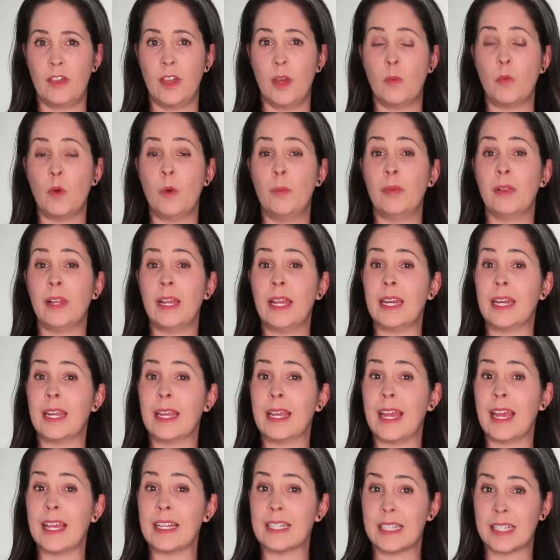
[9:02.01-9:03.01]
then we'll play it
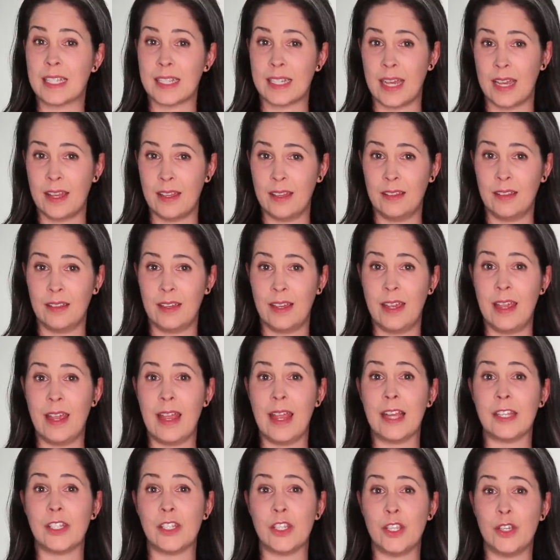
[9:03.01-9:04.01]
again silently.
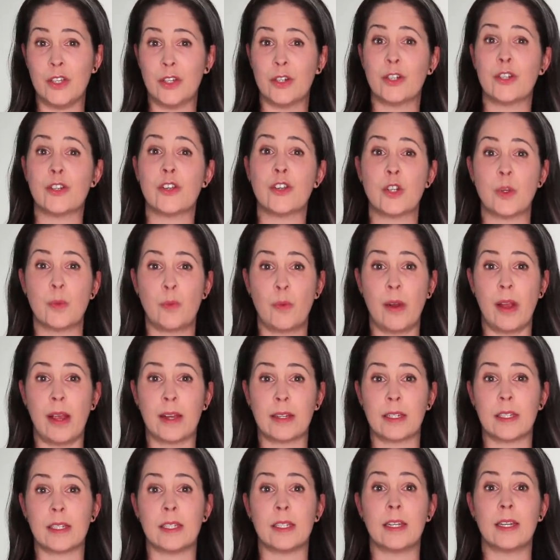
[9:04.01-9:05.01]
It's your turn to
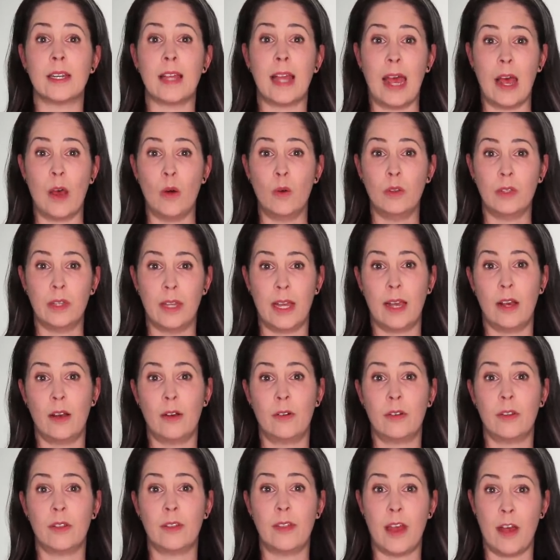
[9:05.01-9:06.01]
practice it out
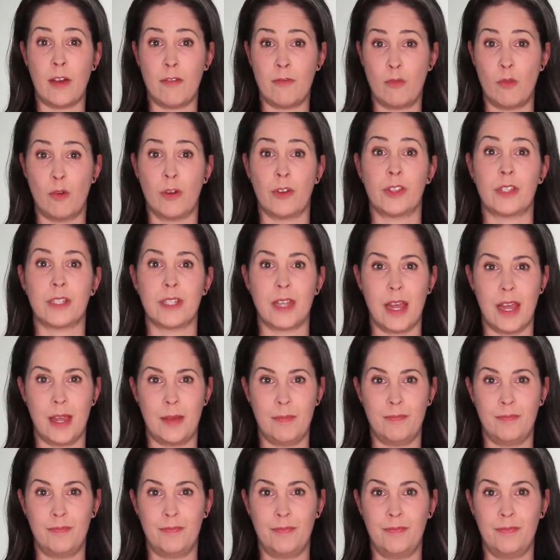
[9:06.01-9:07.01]
loud that fourth time.